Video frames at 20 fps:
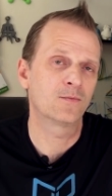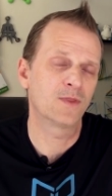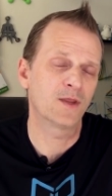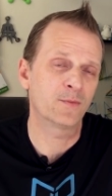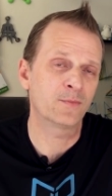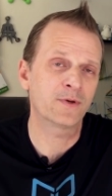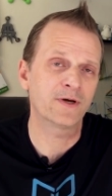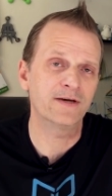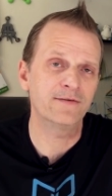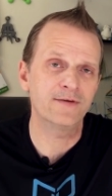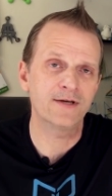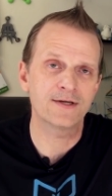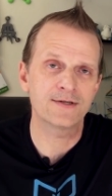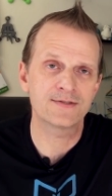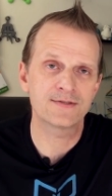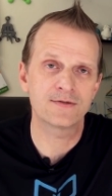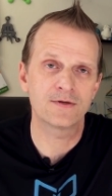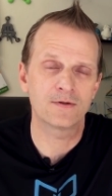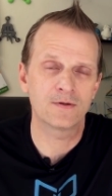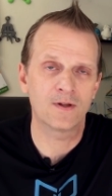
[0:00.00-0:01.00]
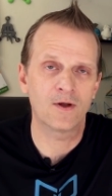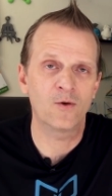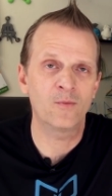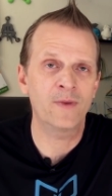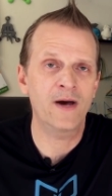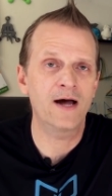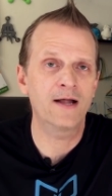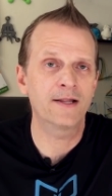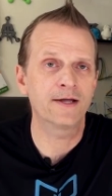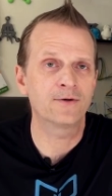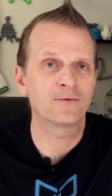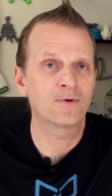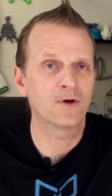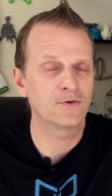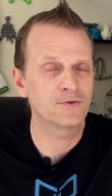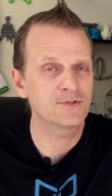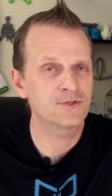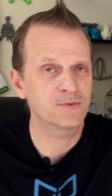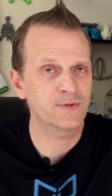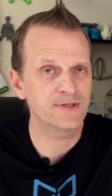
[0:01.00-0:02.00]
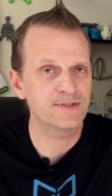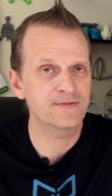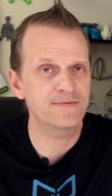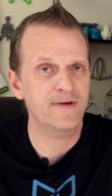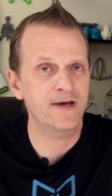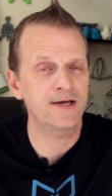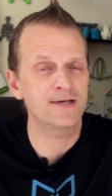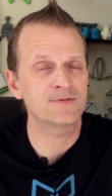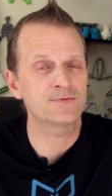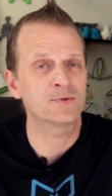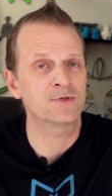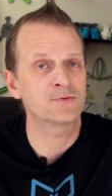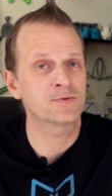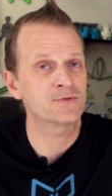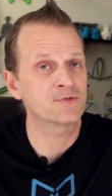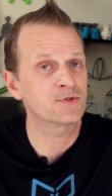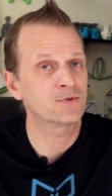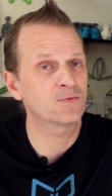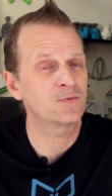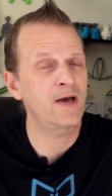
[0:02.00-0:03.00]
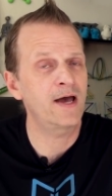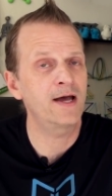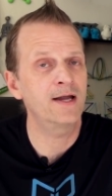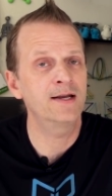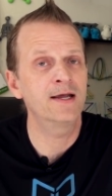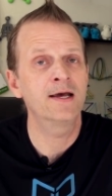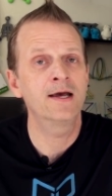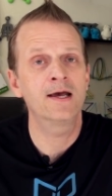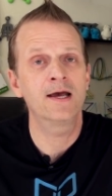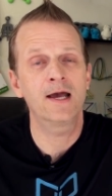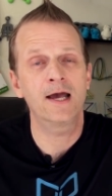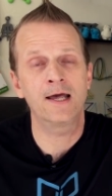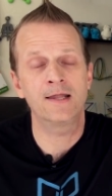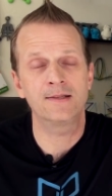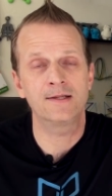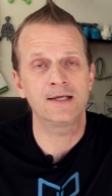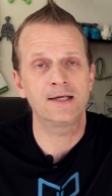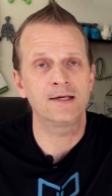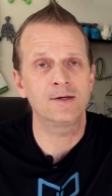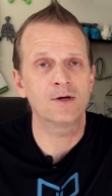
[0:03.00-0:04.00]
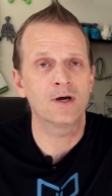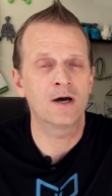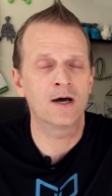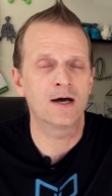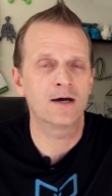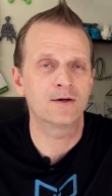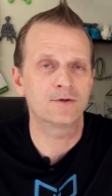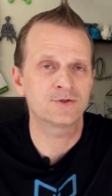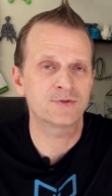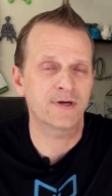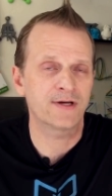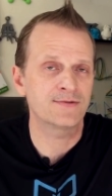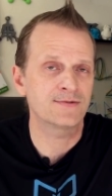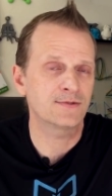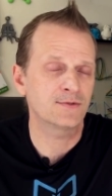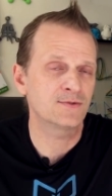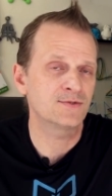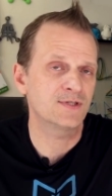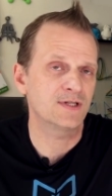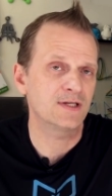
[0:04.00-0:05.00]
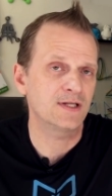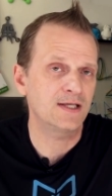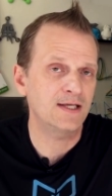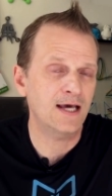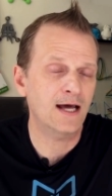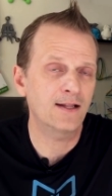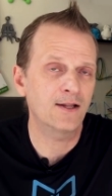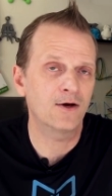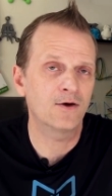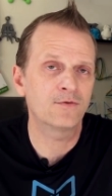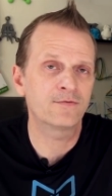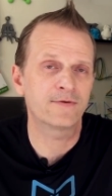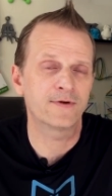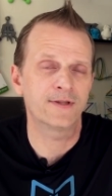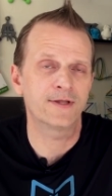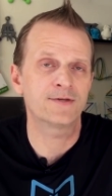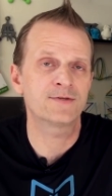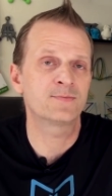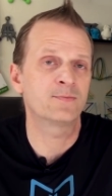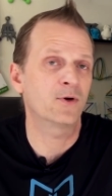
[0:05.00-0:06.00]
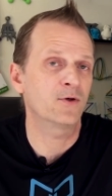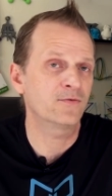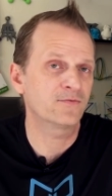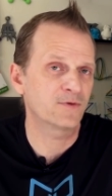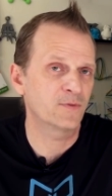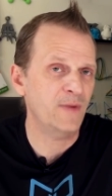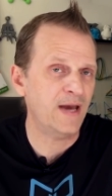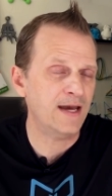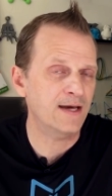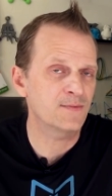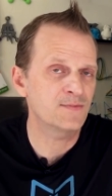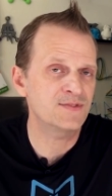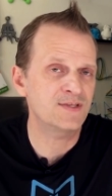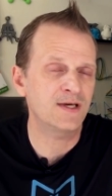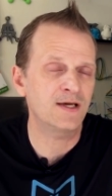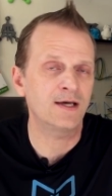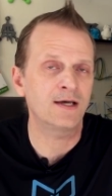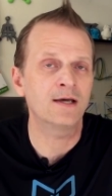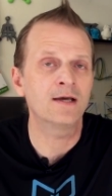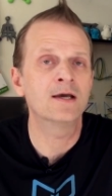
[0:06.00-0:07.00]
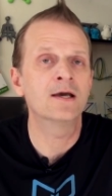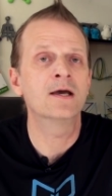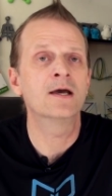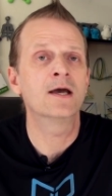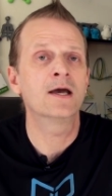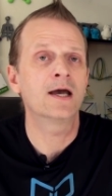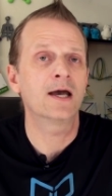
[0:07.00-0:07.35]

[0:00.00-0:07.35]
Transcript: or the previous low poly rose twist vase, which was the red and the uh, translucent yellow for this, both from AMZ.